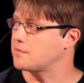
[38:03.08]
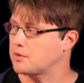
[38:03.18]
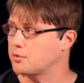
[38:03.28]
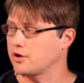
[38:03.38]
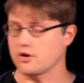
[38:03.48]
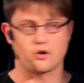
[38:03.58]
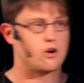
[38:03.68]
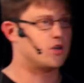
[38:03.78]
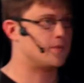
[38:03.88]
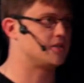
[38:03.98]
can make pretty good
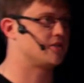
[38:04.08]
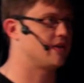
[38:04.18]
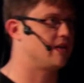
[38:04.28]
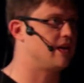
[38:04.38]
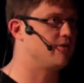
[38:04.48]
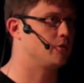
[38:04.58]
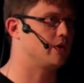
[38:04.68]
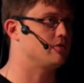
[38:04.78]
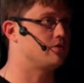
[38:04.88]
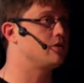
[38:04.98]
arguments that even
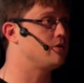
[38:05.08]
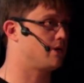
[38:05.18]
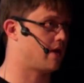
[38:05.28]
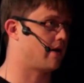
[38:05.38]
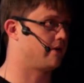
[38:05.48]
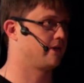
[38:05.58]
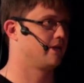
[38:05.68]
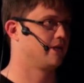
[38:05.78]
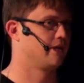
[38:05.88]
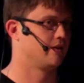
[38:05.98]
when you do do that,
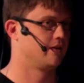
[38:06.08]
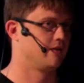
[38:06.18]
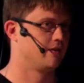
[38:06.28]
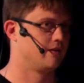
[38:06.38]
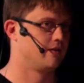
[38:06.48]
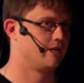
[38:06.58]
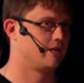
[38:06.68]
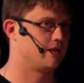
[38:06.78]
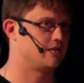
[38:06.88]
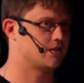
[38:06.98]

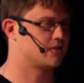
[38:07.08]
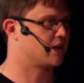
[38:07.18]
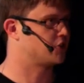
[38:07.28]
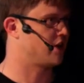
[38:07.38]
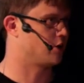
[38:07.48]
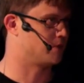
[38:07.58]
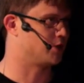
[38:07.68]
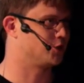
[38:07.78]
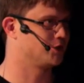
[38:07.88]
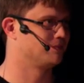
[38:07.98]
it doesn't actually help
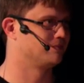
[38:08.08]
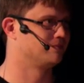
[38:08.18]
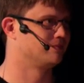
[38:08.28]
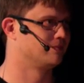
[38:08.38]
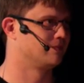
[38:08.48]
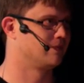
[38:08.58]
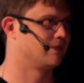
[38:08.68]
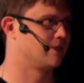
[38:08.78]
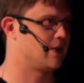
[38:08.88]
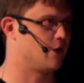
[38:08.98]
much.
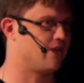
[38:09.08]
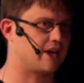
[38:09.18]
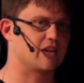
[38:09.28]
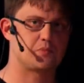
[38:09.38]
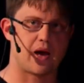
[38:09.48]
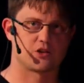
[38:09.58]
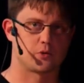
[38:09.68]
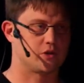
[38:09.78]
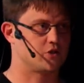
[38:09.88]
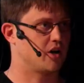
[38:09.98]
You know, and that gets back to
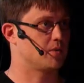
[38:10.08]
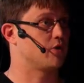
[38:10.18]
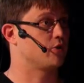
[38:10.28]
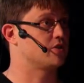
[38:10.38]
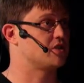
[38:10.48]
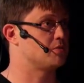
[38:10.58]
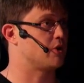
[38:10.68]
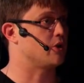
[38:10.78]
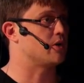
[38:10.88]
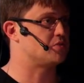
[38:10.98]
what I was talking about, for instance,
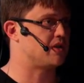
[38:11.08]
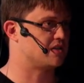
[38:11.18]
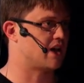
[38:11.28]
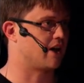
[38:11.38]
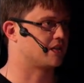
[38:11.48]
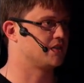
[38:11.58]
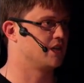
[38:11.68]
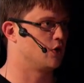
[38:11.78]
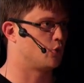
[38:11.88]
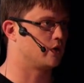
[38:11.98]
about USB attacks.
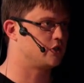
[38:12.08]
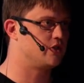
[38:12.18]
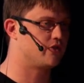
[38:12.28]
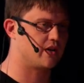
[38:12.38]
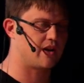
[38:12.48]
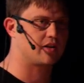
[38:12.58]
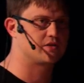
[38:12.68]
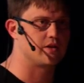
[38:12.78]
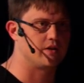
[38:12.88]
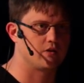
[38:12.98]
Once you've
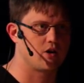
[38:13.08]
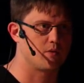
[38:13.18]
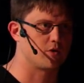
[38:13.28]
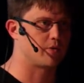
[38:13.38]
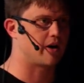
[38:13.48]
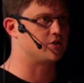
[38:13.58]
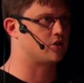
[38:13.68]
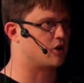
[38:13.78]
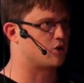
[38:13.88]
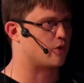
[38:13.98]
connected
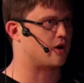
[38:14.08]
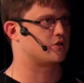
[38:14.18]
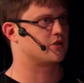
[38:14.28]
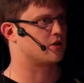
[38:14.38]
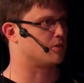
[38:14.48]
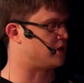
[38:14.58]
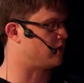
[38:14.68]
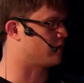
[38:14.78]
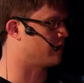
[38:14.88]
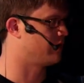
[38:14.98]
compromised hardware to your
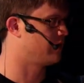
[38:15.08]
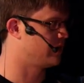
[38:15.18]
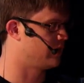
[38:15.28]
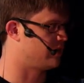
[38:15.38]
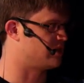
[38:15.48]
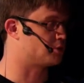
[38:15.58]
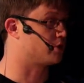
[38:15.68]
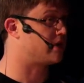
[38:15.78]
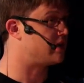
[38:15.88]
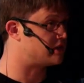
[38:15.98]
computer, it's
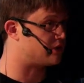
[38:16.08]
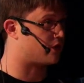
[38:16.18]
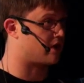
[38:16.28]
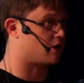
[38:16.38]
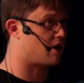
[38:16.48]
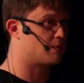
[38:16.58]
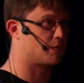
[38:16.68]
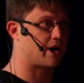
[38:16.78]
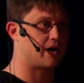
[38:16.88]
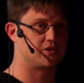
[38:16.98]
pretty easy for that
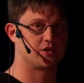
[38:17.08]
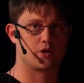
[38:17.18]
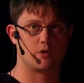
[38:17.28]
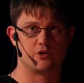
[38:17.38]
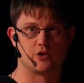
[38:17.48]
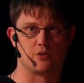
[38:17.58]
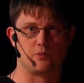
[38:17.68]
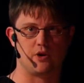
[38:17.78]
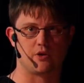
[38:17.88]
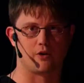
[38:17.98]
compromise to go into your
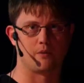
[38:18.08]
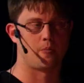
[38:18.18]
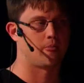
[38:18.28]
computer.